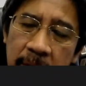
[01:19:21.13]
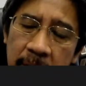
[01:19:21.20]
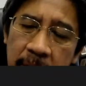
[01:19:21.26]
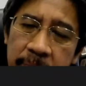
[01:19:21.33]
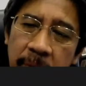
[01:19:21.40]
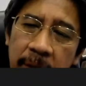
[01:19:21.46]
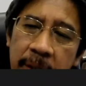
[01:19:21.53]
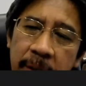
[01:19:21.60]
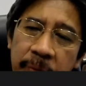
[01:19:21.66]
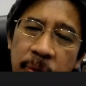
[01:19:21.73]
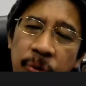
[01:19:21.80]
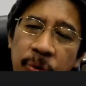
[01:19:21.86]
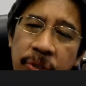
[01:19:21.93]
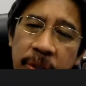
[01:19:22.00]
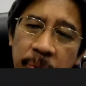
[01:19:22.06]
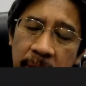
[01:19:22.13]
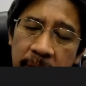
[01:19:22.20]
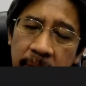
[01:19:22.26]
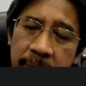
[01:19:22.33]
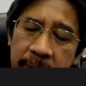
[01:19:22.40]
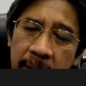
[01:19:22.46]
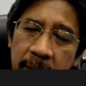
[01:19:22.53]
for the future work of
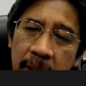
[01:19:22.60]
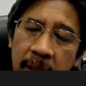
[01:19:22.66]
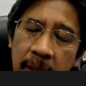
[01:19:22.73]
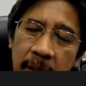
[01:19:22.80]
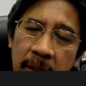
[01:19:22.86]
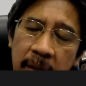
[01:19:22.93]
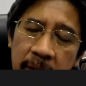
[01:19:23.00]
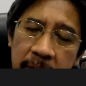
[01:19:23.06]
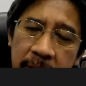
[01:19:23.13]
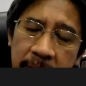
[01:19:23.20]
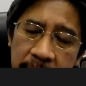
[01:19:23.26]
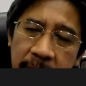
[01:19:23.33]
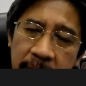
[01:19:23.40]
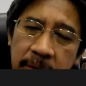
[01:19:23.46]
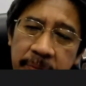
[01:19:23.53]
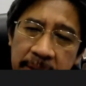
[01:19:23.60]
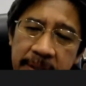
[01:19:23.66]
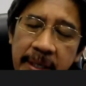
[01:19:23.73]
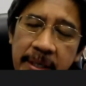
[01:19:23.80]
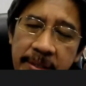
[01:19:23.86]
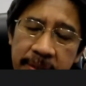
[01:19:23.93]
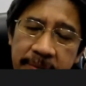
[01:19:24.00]
the research
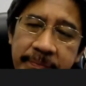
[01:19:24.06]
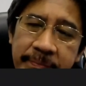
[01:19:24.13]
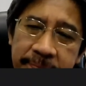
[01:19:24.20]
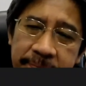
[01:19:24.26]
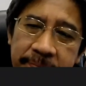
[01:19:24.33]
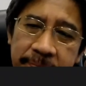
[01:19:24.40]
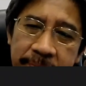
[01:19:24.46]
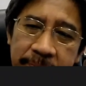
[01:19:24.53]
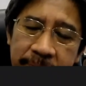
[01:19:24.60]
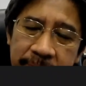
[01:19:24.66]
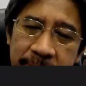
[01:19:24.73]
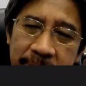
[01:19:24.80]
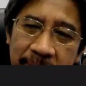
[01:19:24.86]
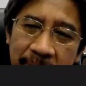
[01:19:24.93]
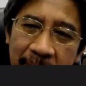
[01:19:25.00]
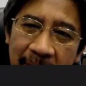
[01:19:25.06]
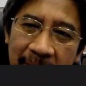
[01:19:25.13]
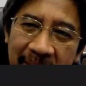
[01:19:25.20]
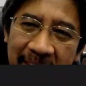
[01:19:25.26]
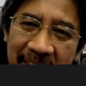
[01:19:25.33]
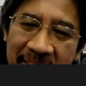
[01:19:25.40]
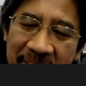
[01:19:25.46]
investigation.
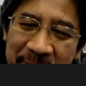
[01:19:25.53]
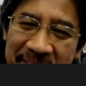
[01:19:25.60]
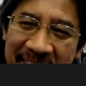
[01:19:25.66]
Okay, Dr. Zia?